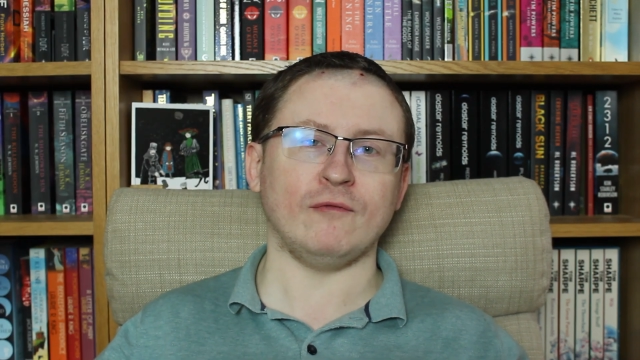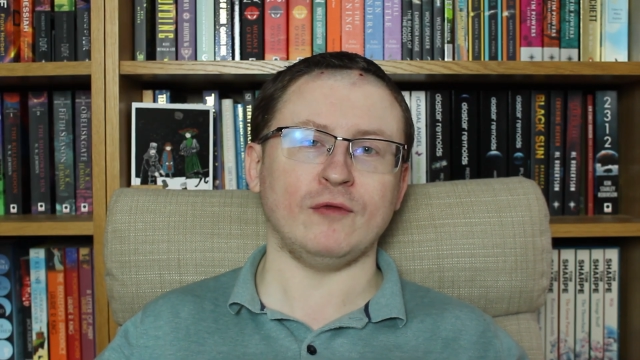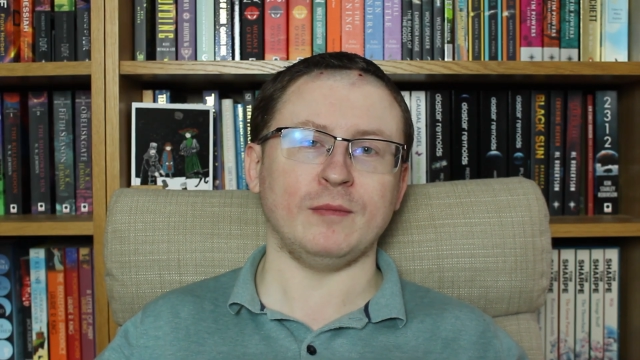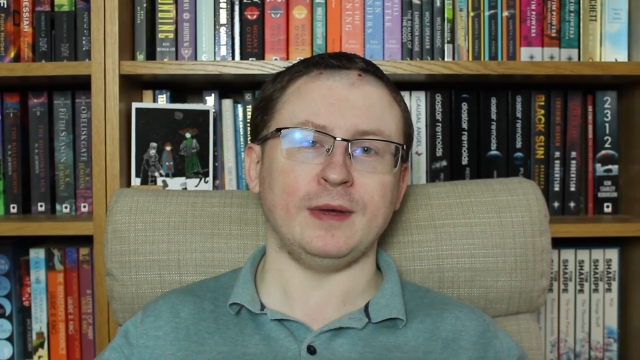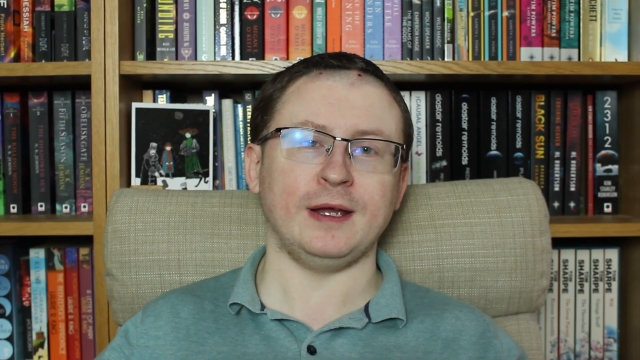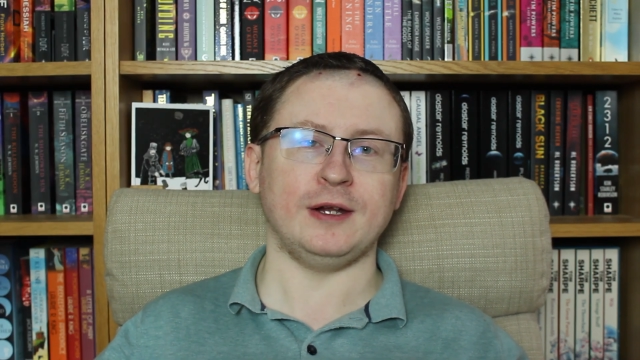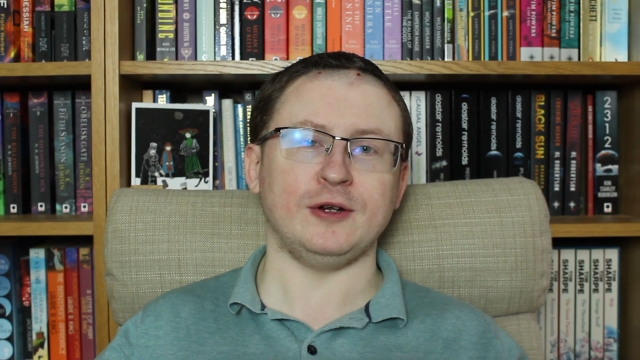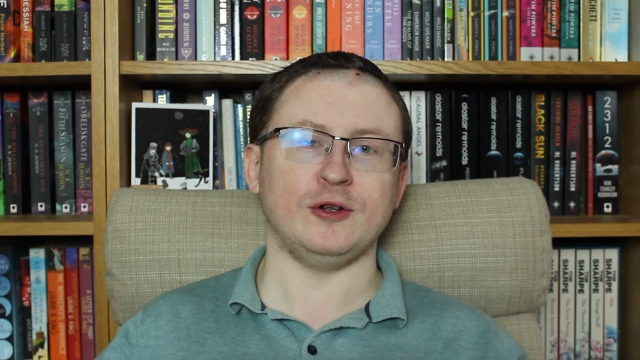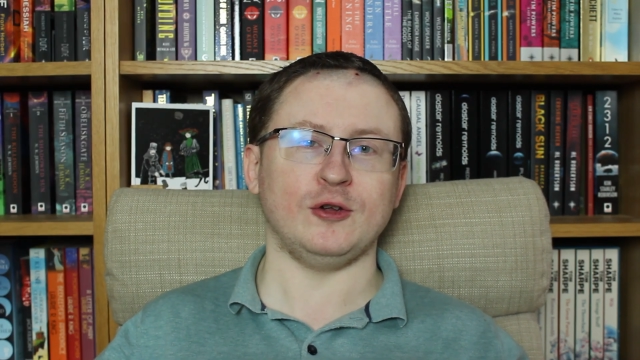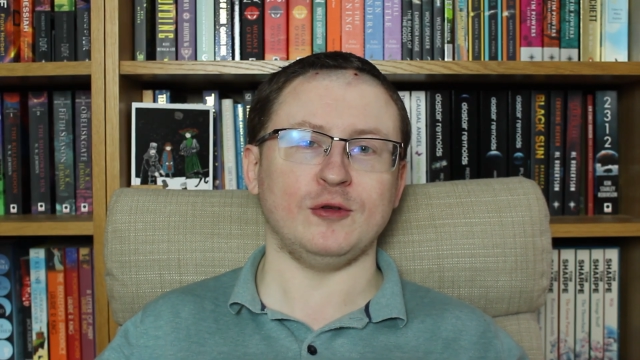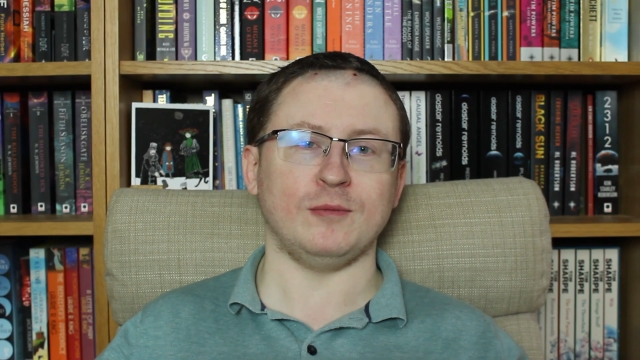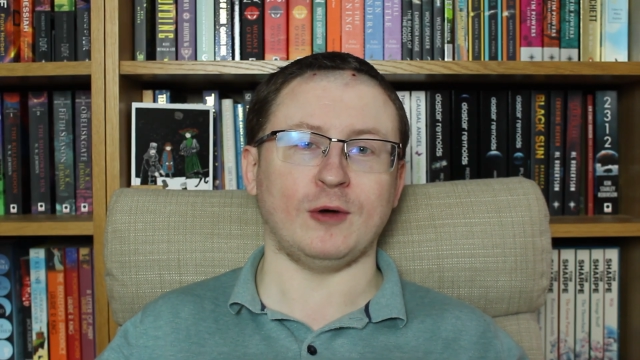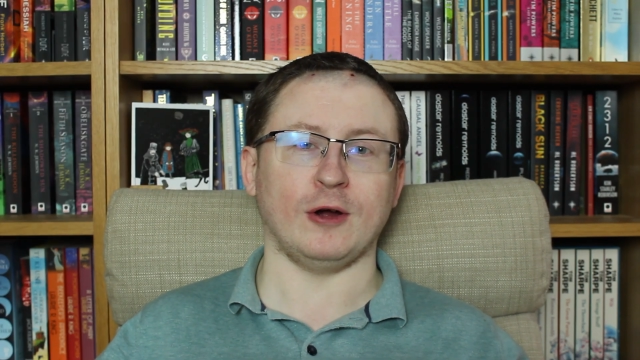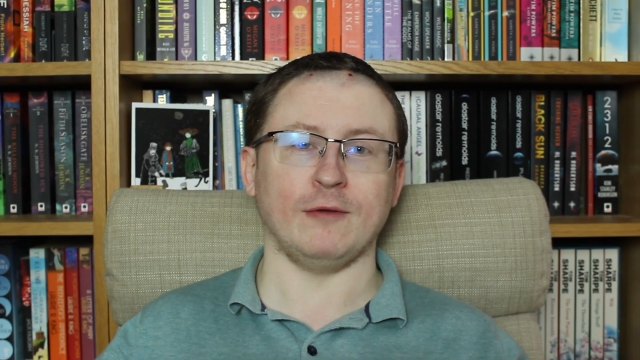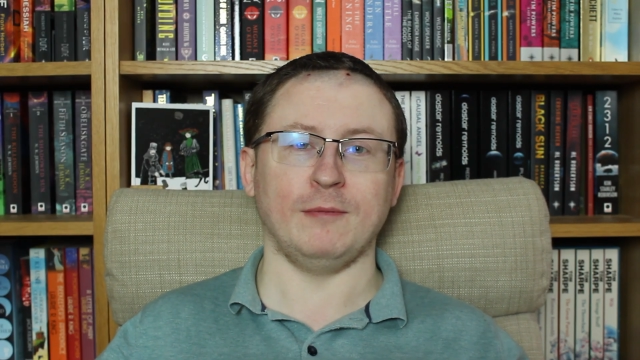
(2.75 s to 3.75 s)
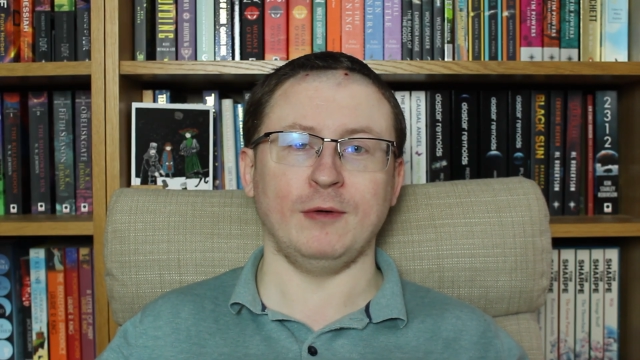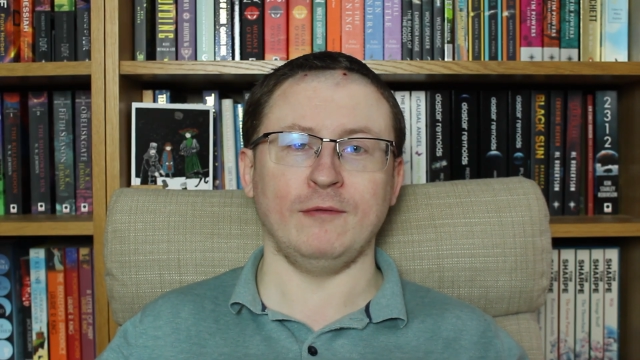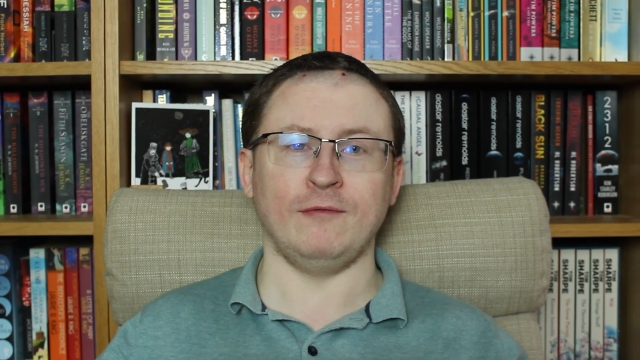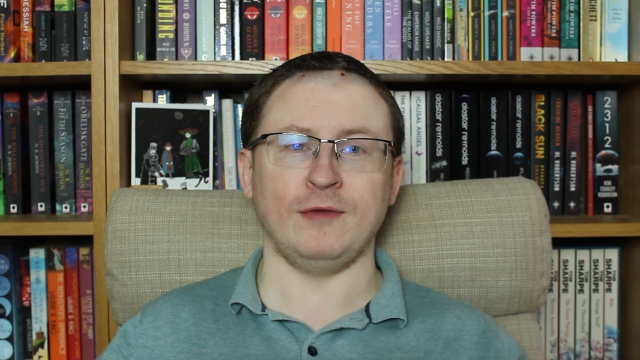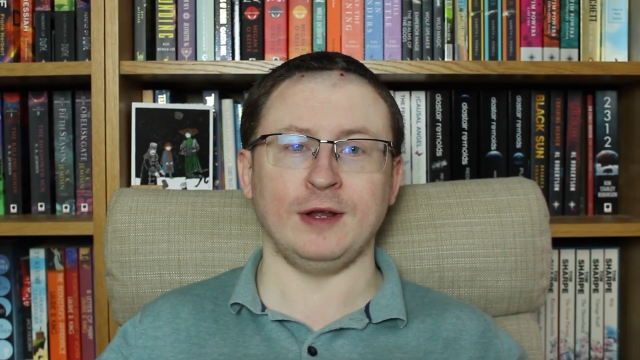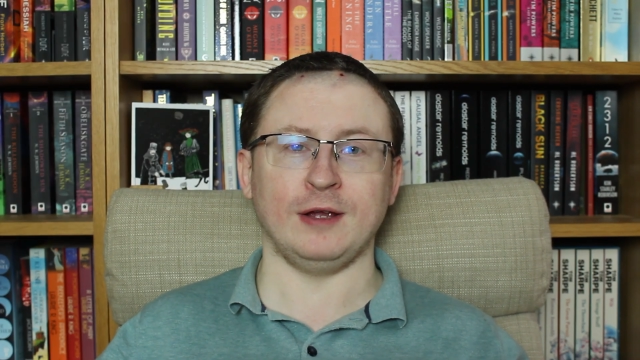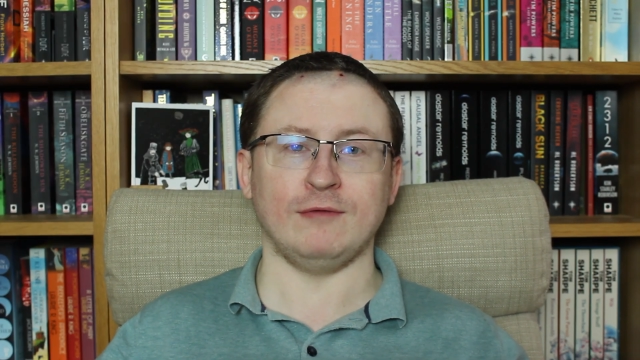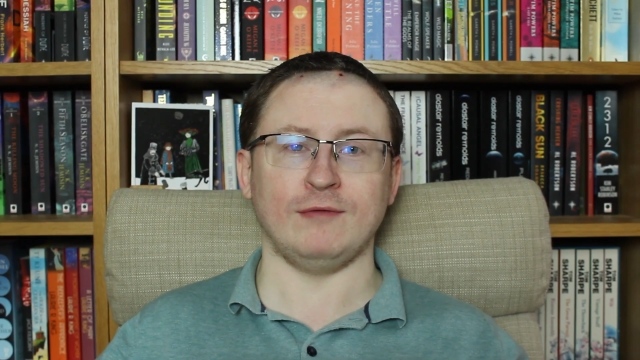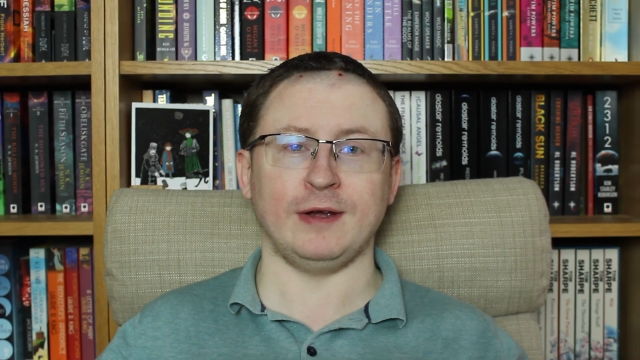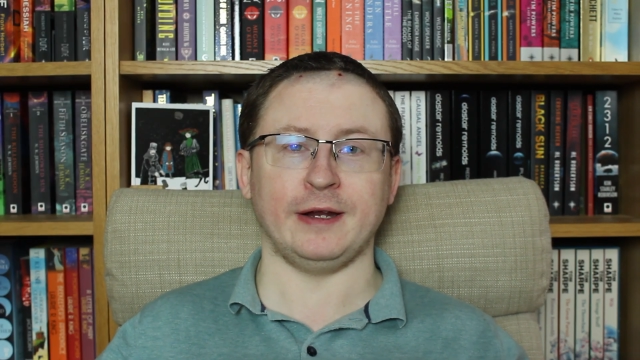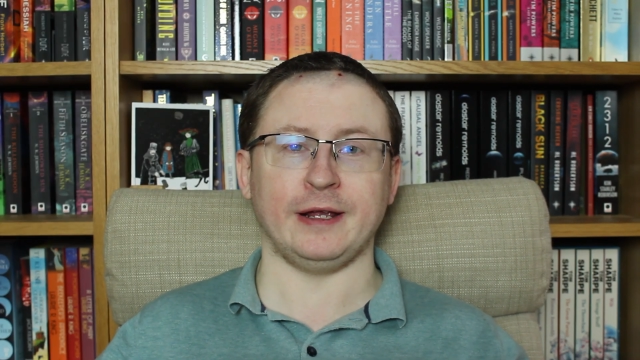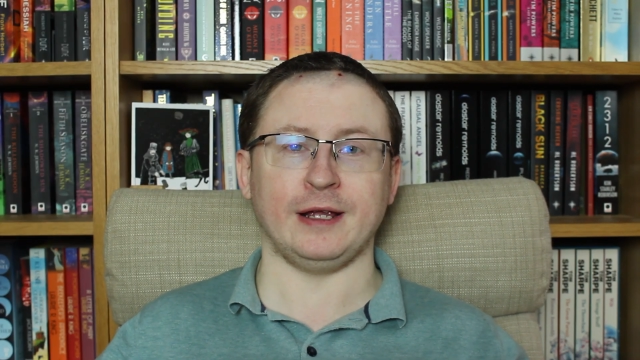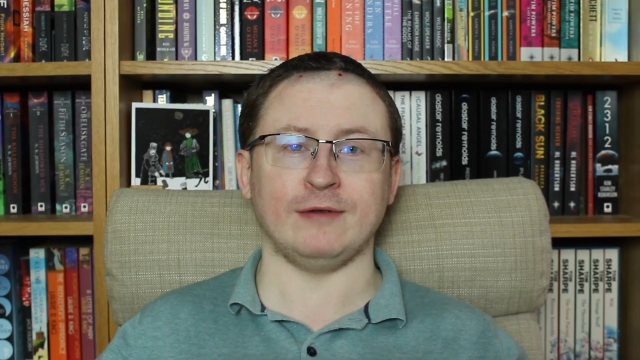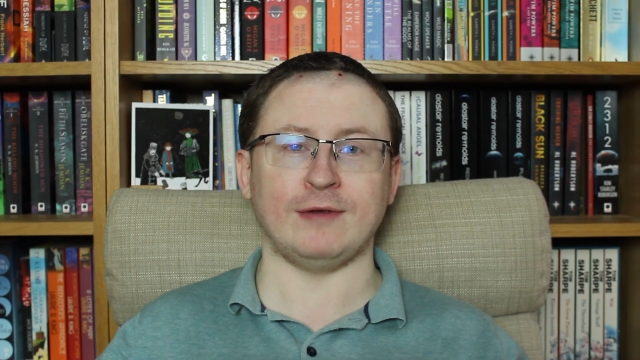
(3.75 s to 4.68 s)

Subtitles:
for me to do my monthly reading